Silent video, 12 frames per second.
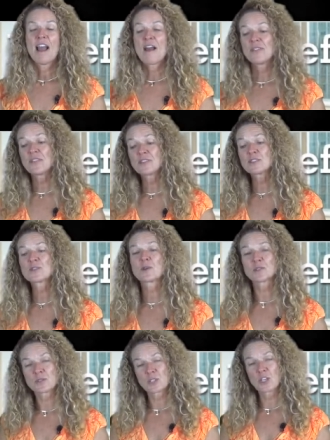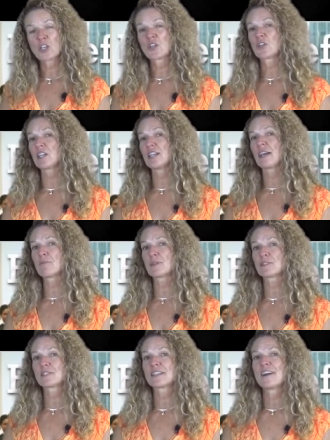And then there's social security
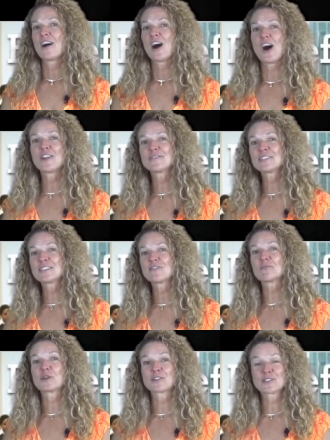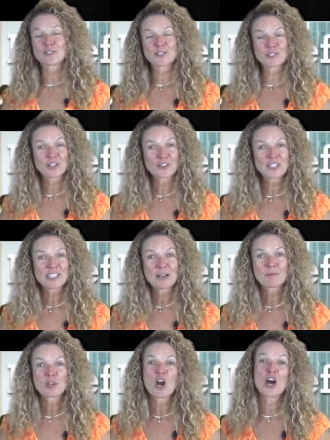numbers. All of us have put our social security
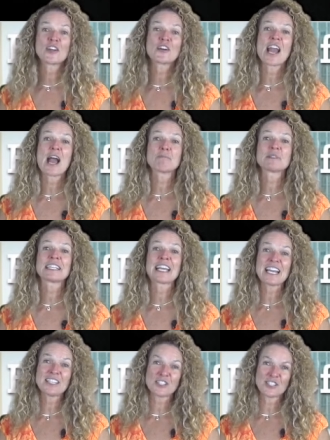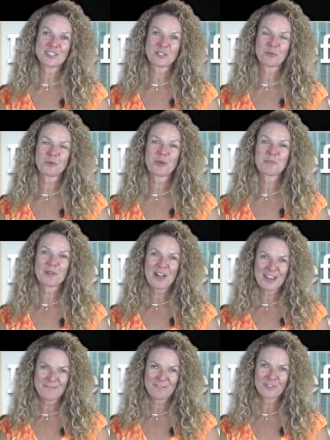number on our applications when we
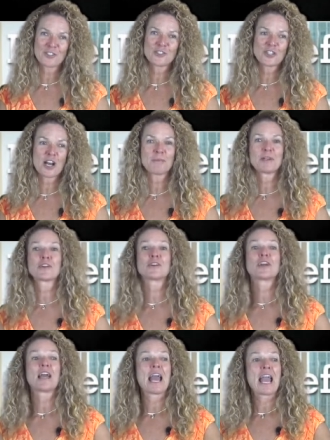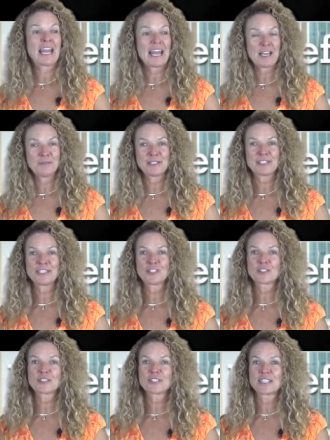applied for your job here at ABC
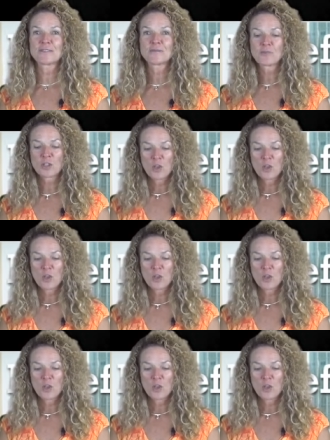Nursing.